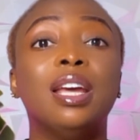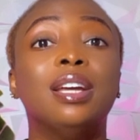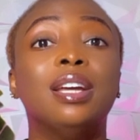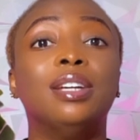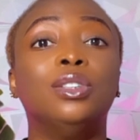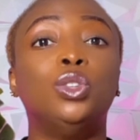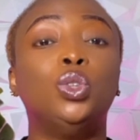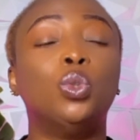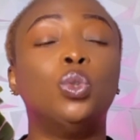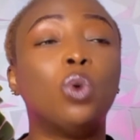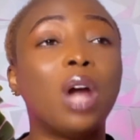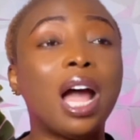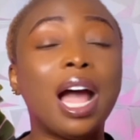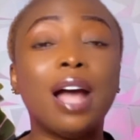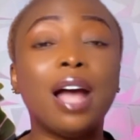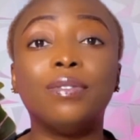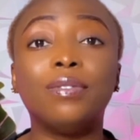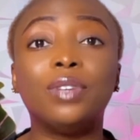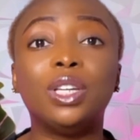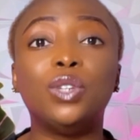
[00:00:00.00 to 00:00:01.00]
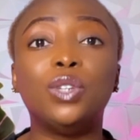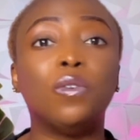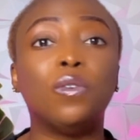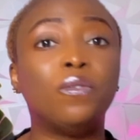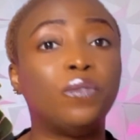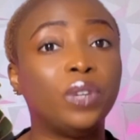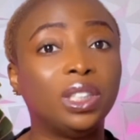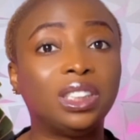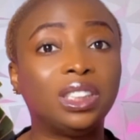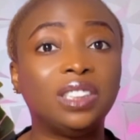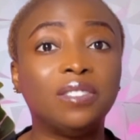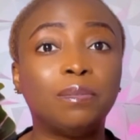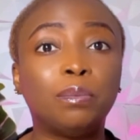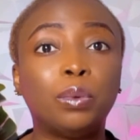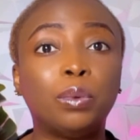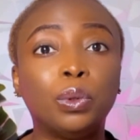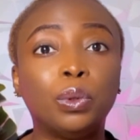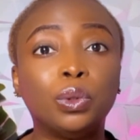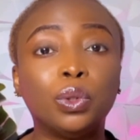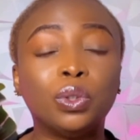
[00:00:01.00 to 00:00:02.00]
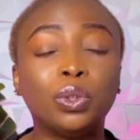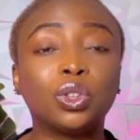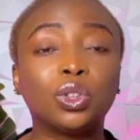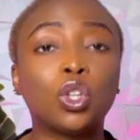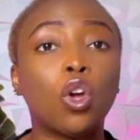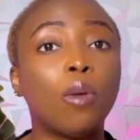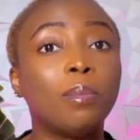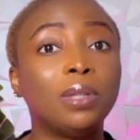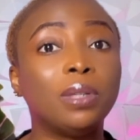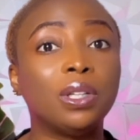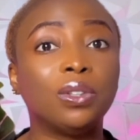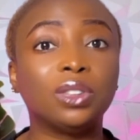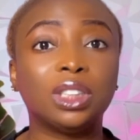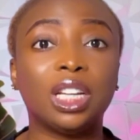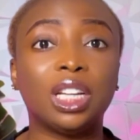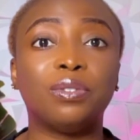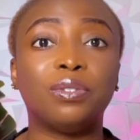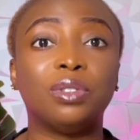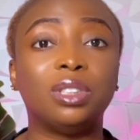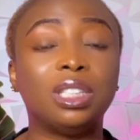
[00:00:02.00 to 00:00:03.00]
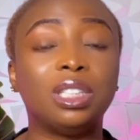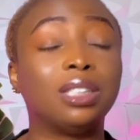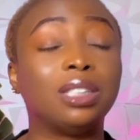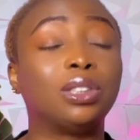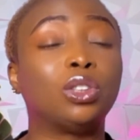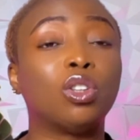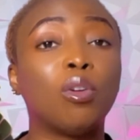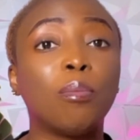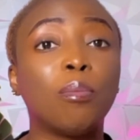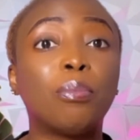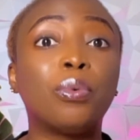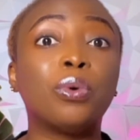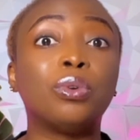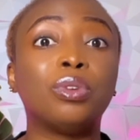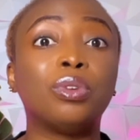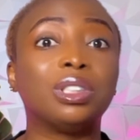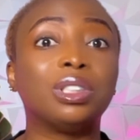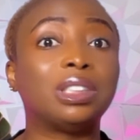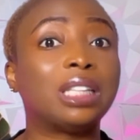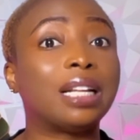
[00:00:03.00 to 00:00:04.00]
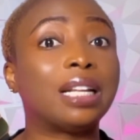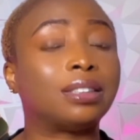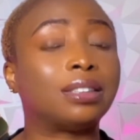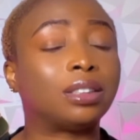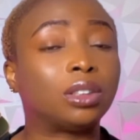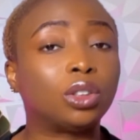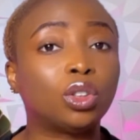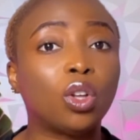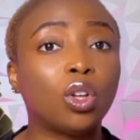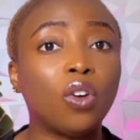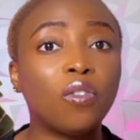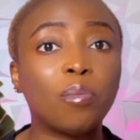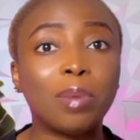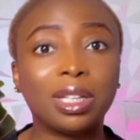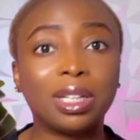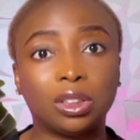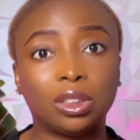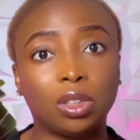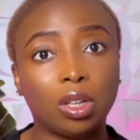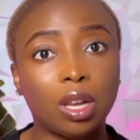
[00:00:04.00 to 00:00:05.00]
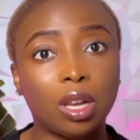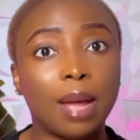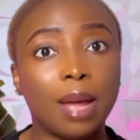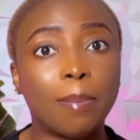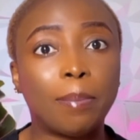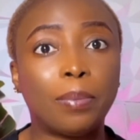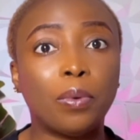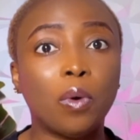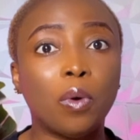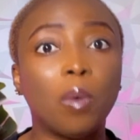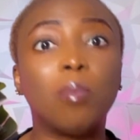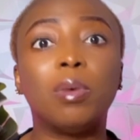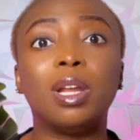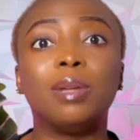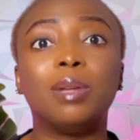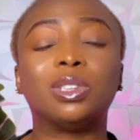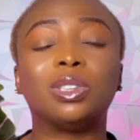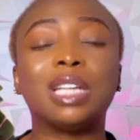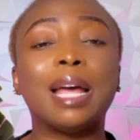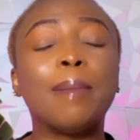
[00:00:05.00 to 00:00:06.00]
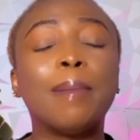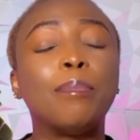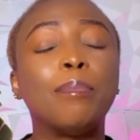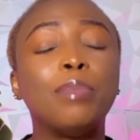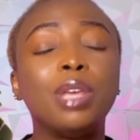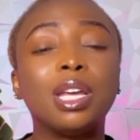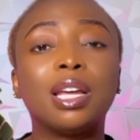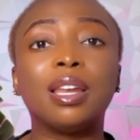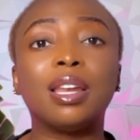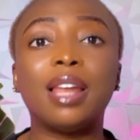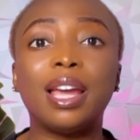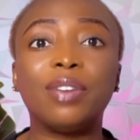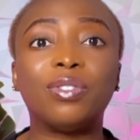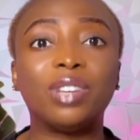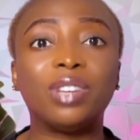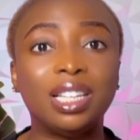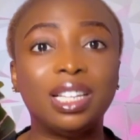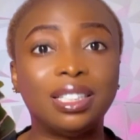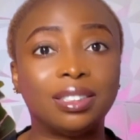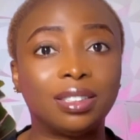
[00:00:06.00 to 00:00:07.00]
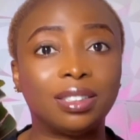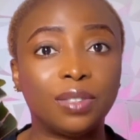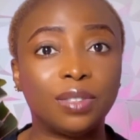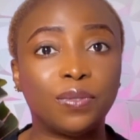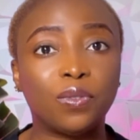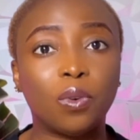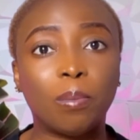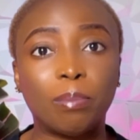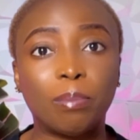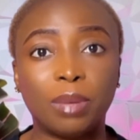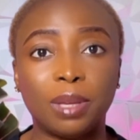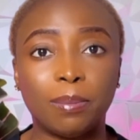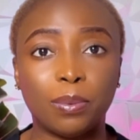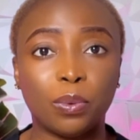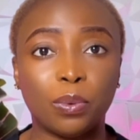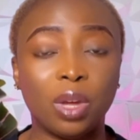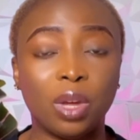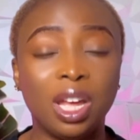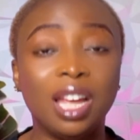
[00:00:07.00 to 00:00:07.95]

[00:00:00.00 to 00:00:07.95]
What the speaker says: you have innovative products coming out every day, some products that solve particular problems and make life easy for people.